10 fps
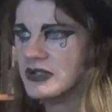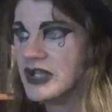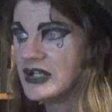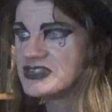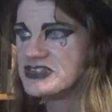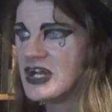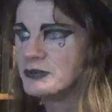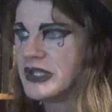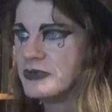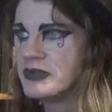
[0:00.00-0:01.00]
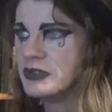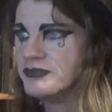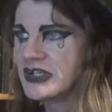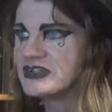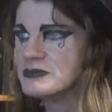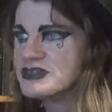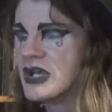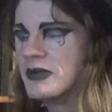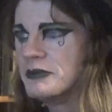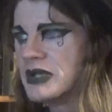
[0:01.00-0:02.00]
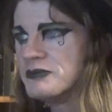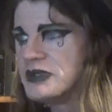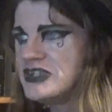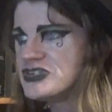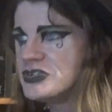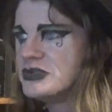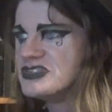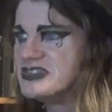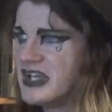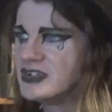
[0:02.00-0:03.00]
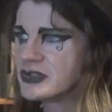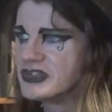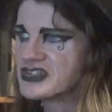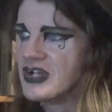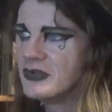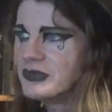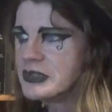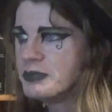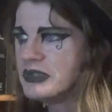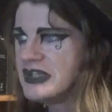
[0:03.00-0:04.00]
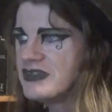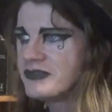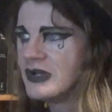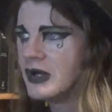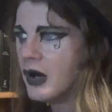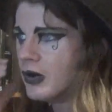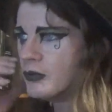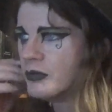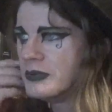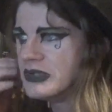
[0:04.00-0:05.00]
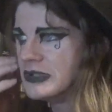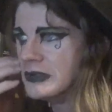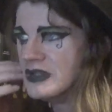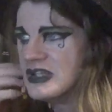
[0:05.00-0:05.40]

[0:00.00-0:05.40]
Not to downplay real victims, but Me Too is dangerous with the belief all women,